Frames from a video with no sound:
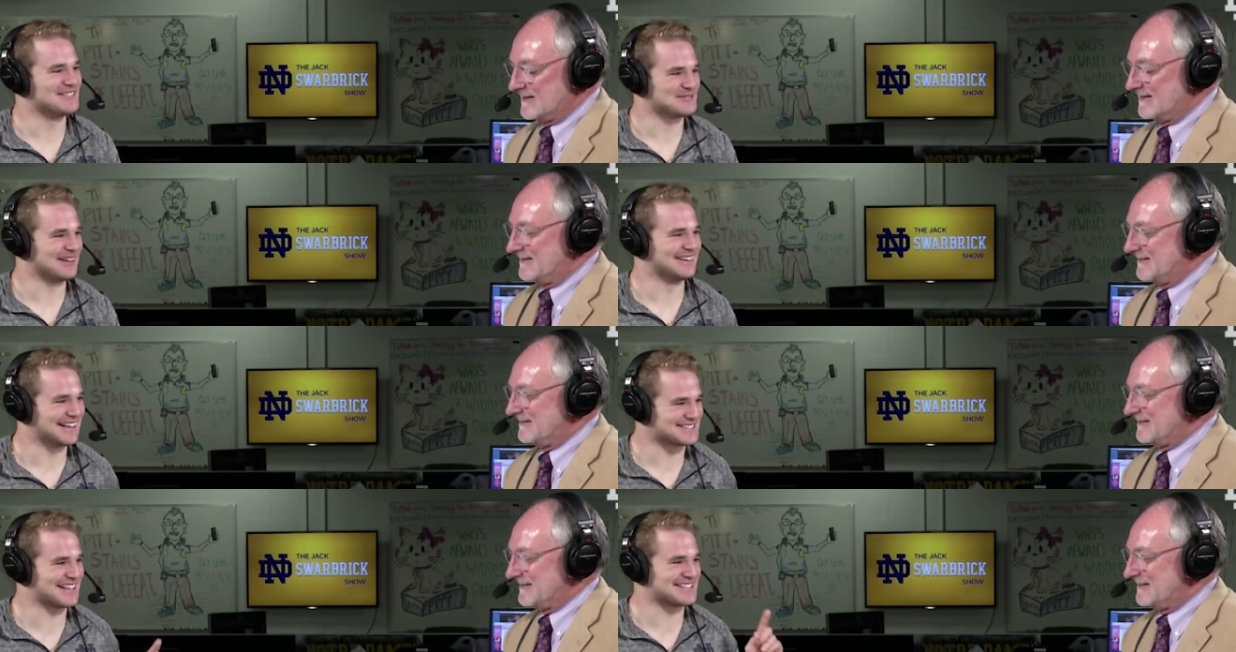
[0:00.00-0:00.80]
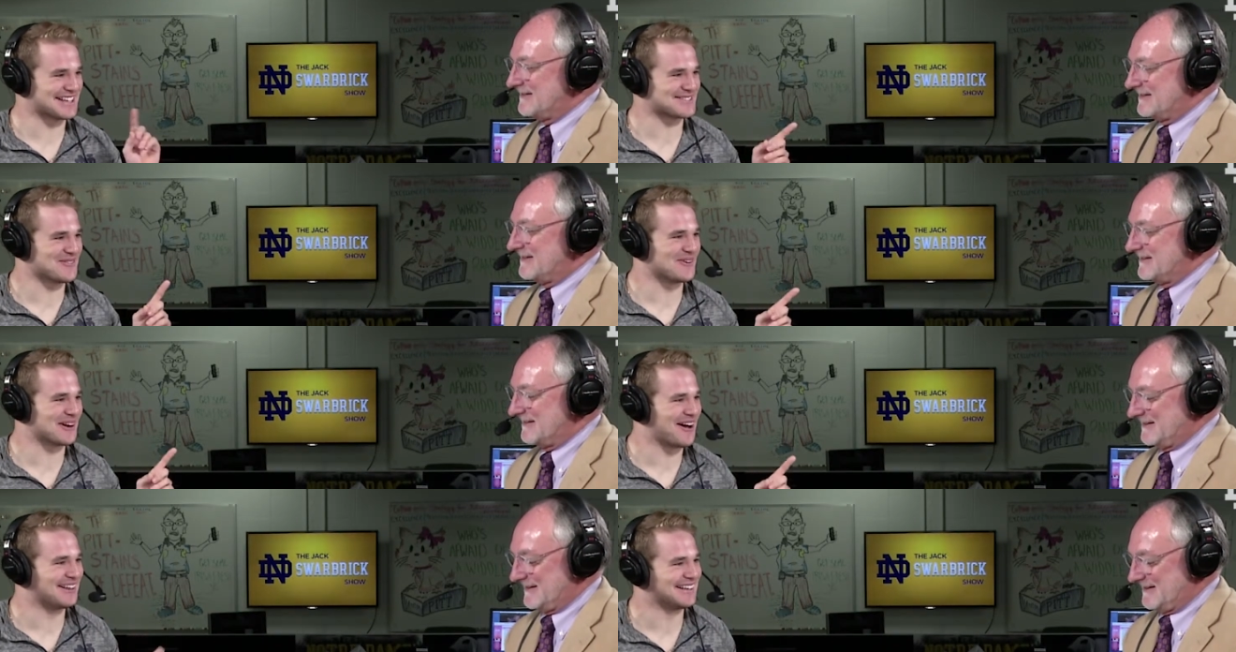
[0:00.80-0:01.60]
Speaker 1: speed. That's that's that's what we'll
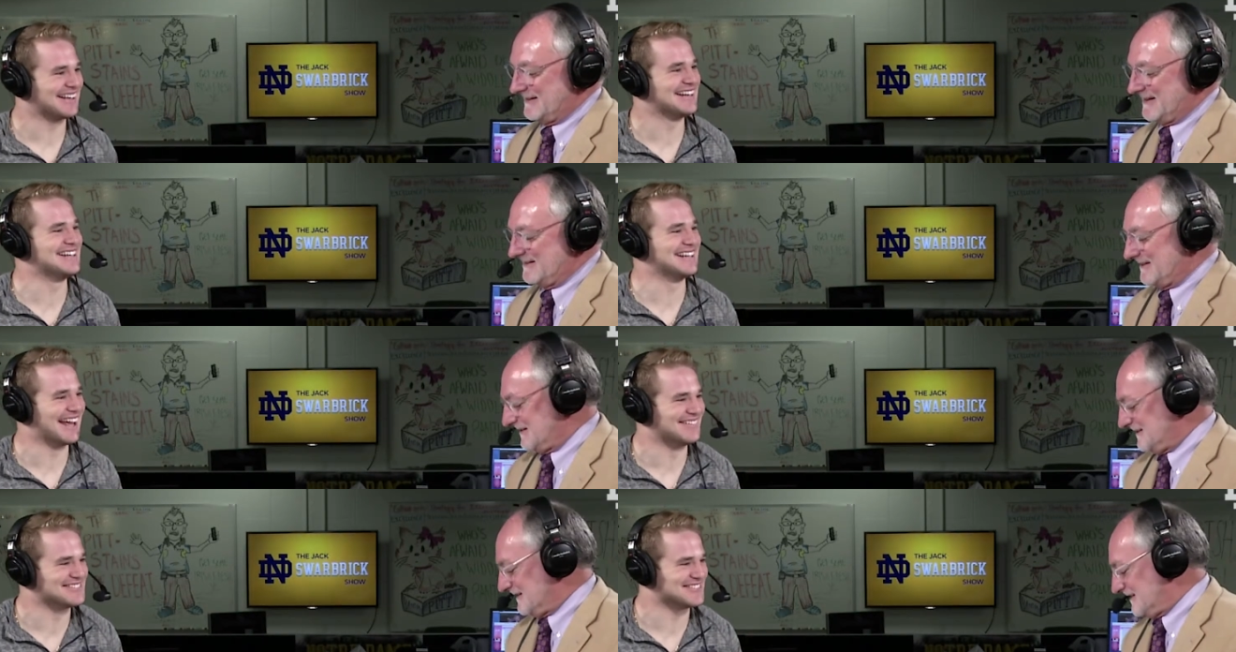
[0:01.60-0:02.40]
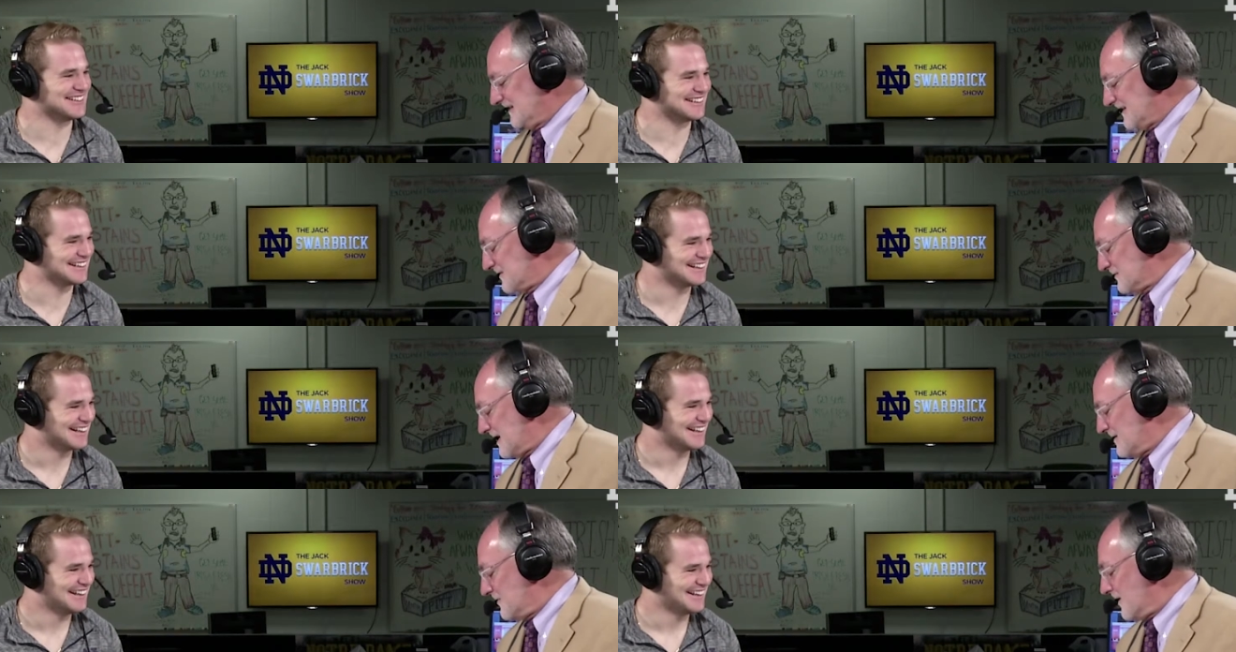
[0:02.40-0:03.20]
call it. In-game speed.
Speaker 2: That's
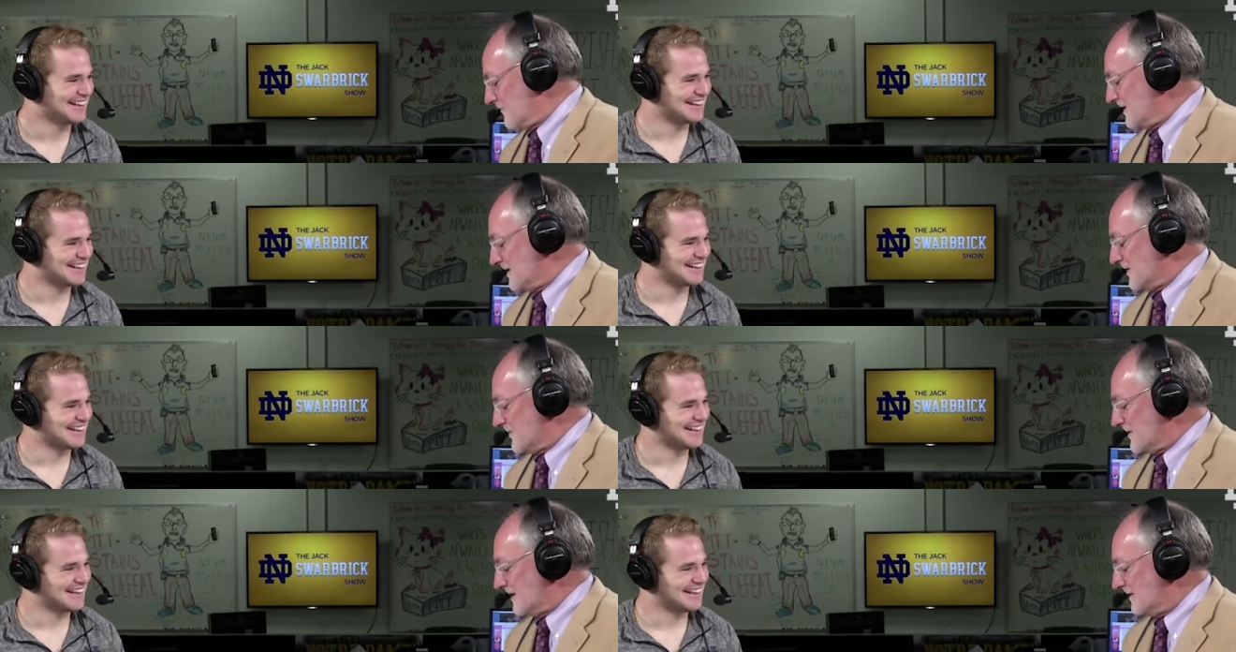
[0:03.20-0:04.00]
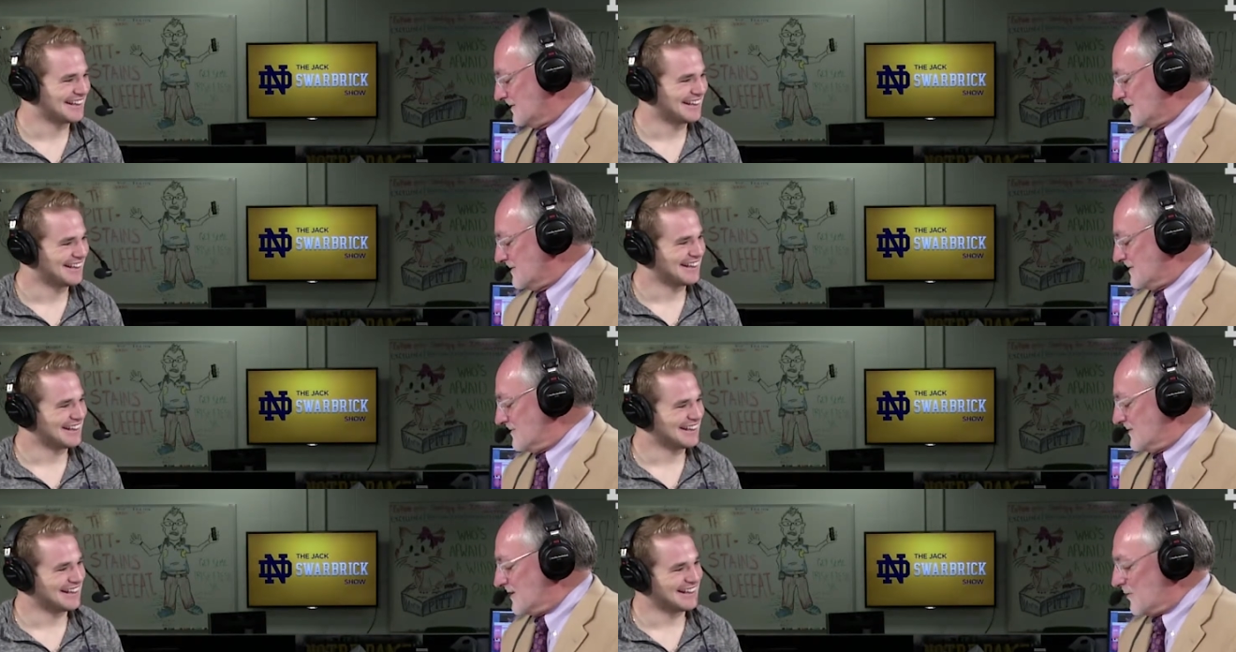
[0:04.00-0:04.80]
right. Well, we go uh,
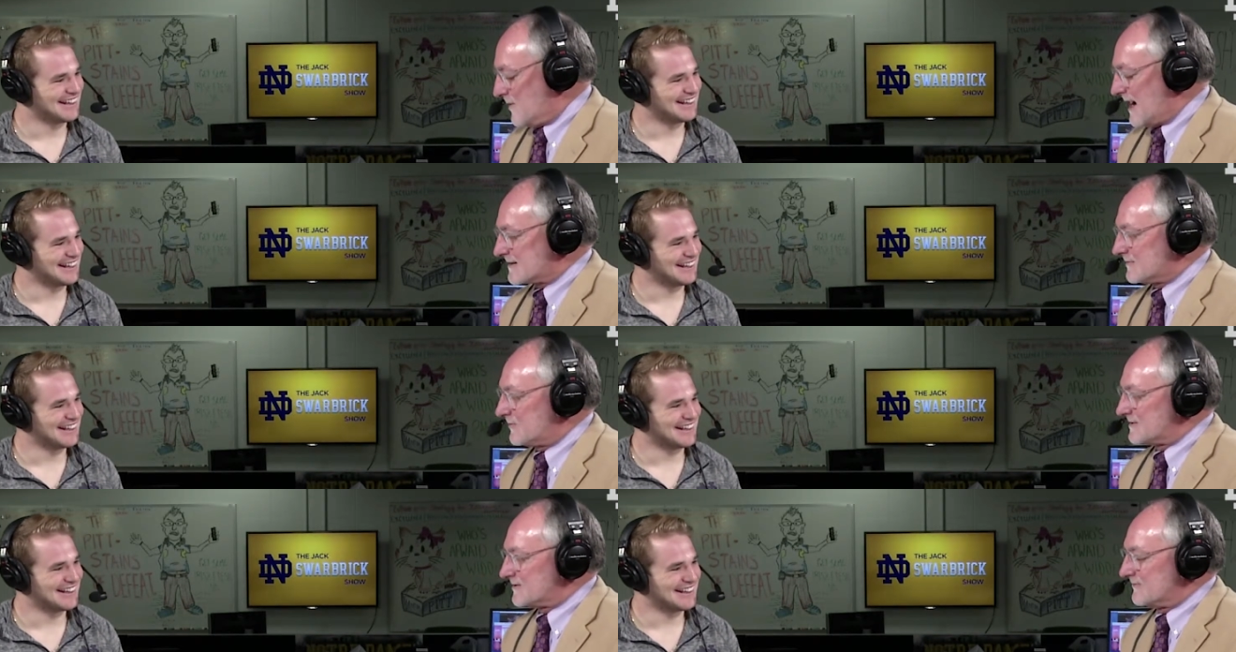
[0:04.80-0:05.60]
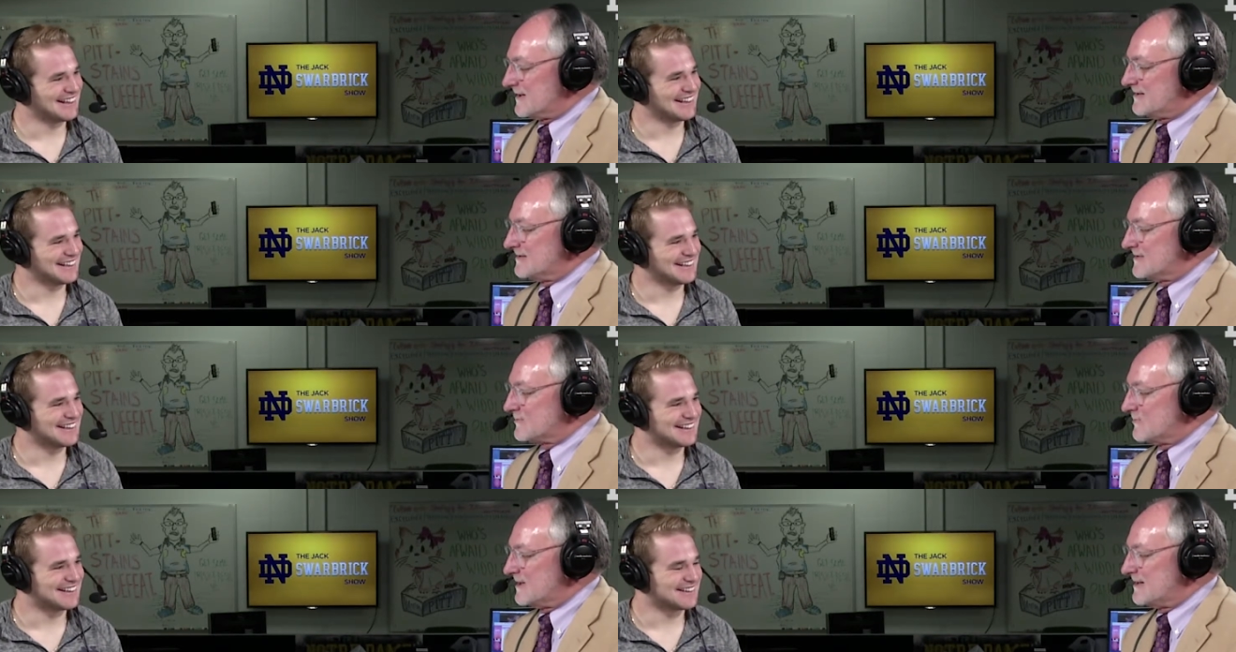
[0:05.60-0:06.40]
we go back to Pennsylvania this
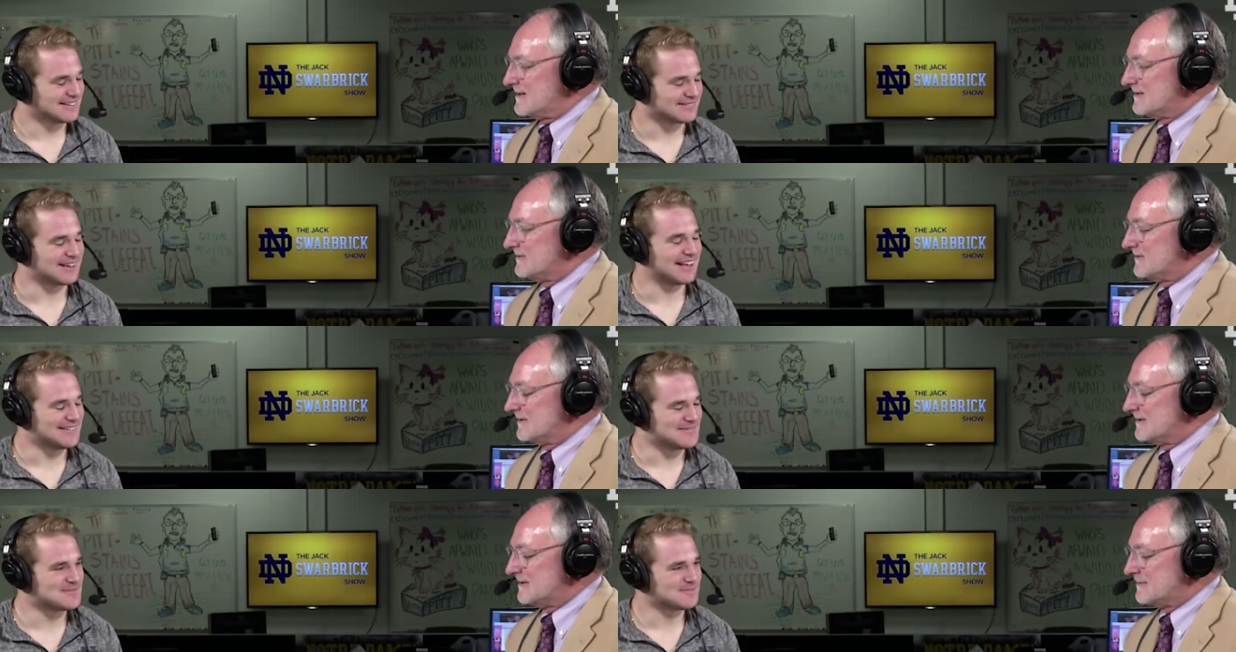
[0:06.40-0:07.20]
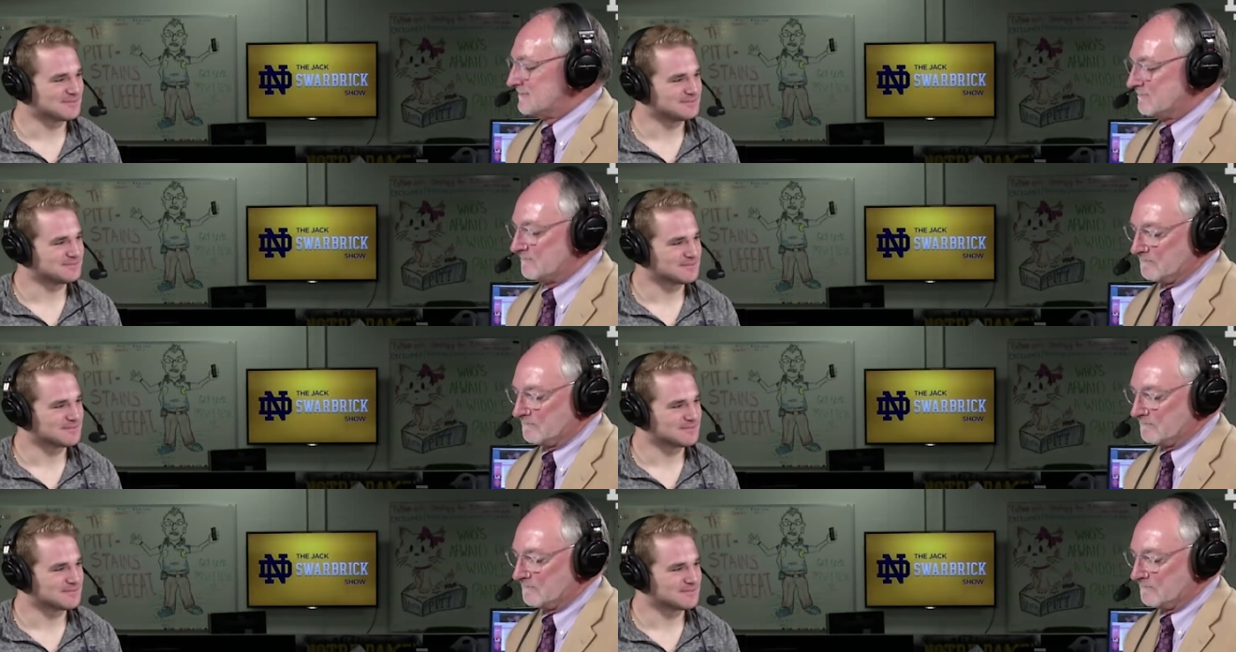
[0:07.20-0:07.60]
week. Right. Um,